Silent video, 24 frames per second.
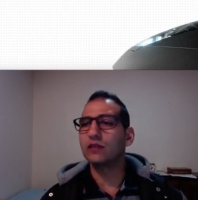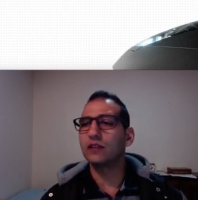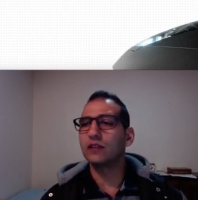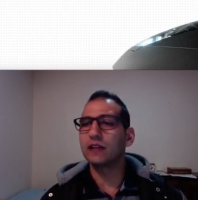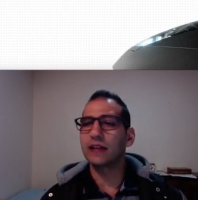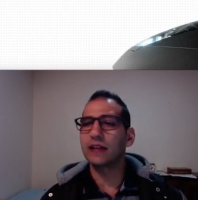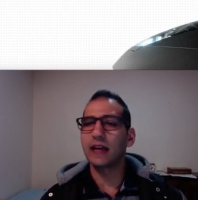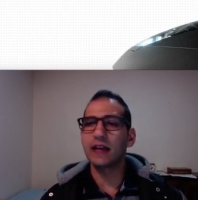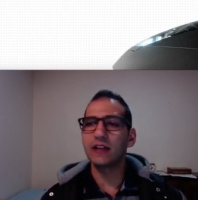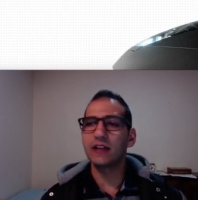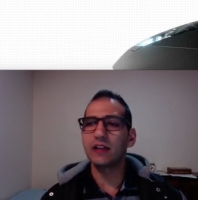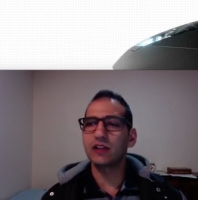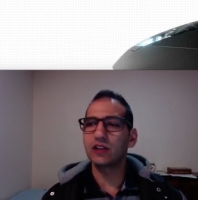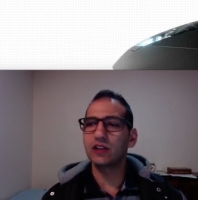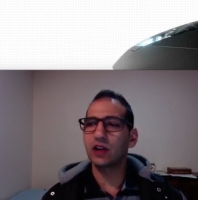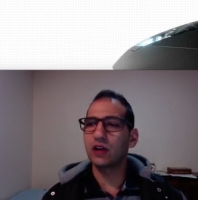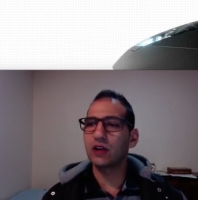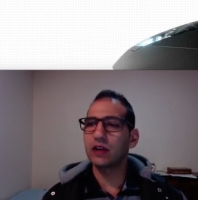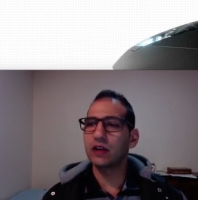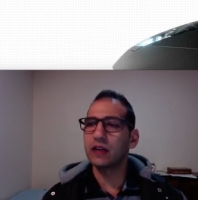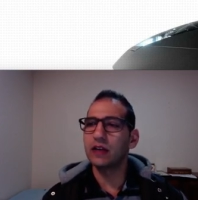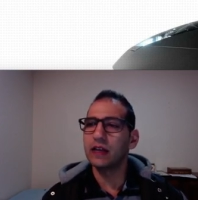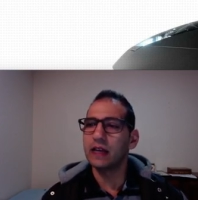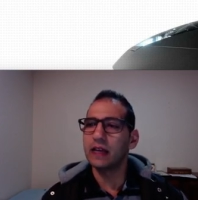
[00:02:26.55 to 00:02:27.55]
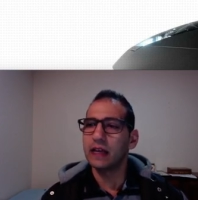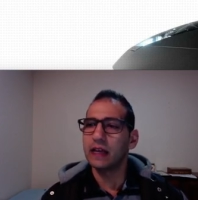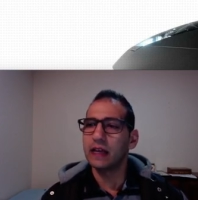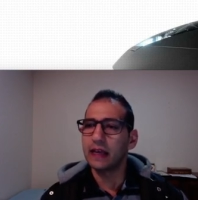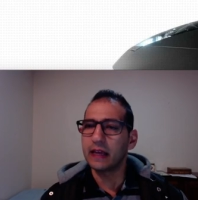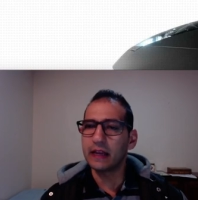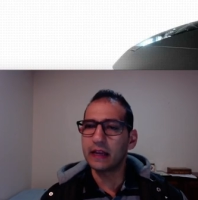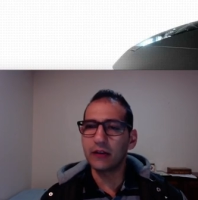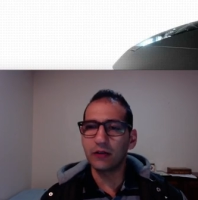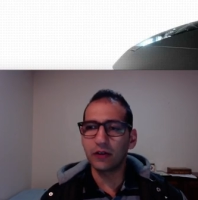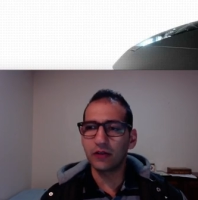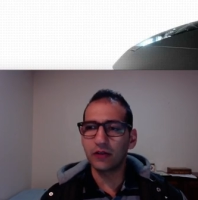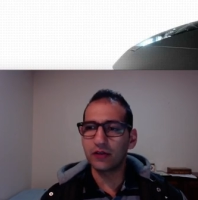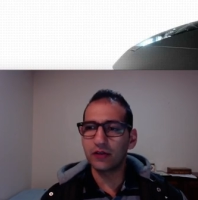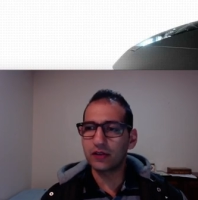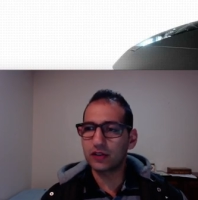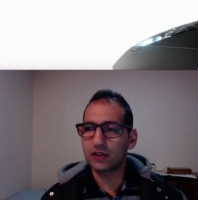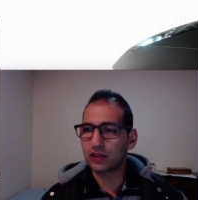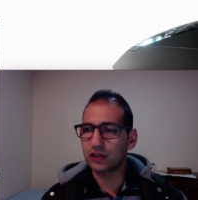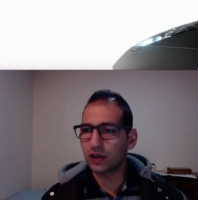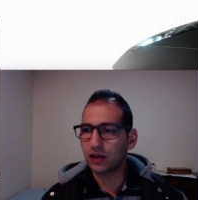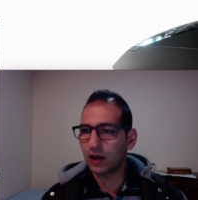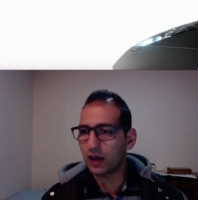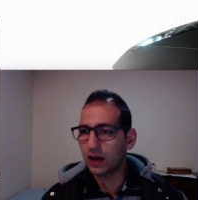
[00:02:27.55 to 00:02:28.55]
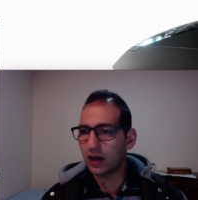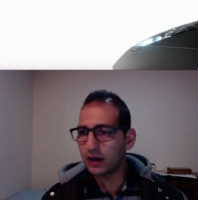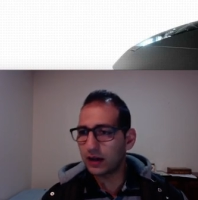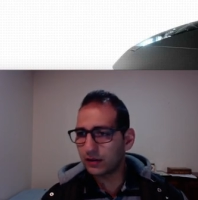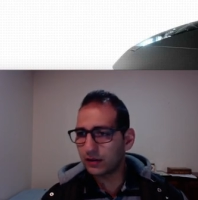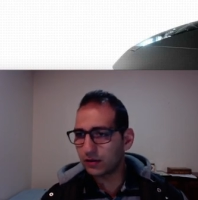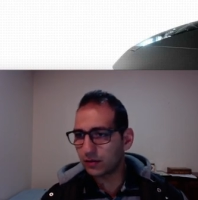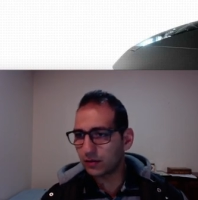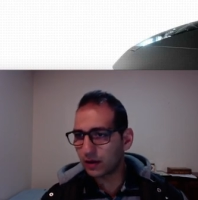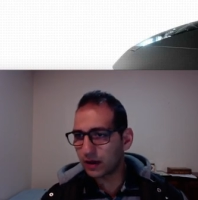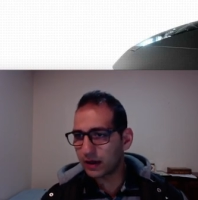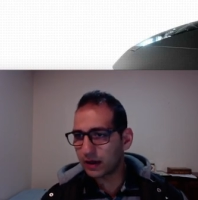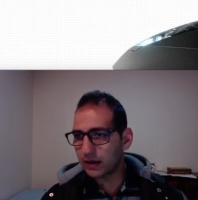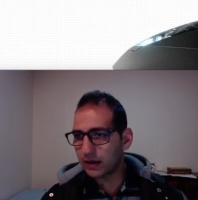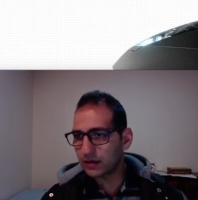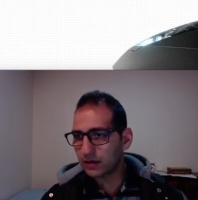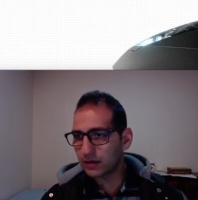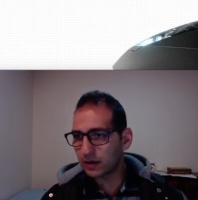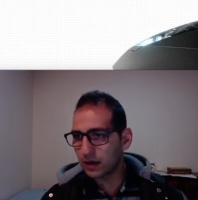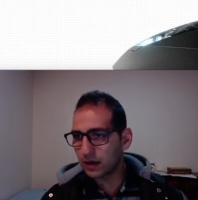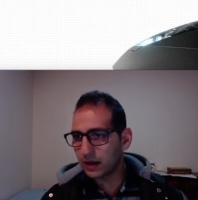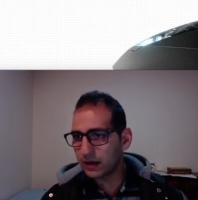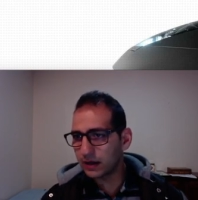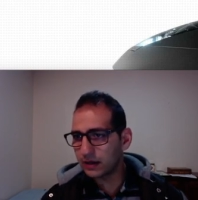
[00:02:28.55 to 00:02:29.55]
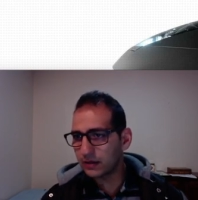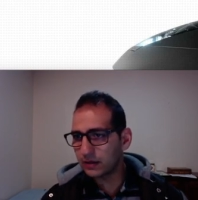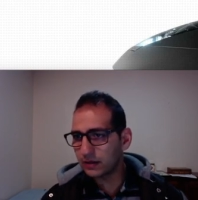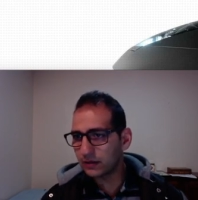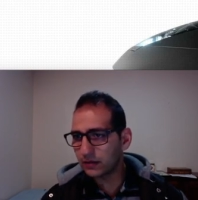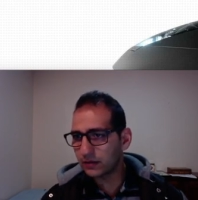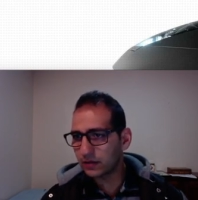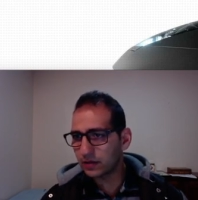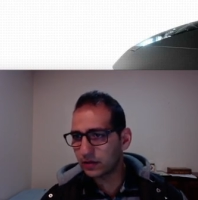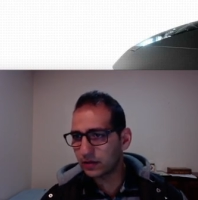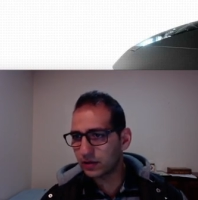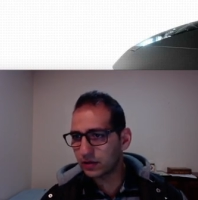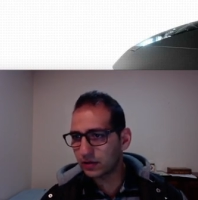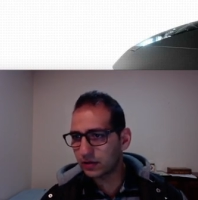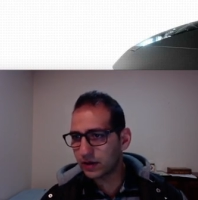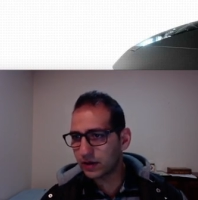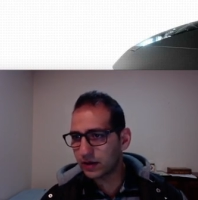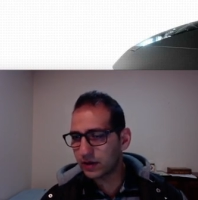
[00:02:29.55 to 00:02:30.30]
Okay, so here on the side, on the right hand side of your screen,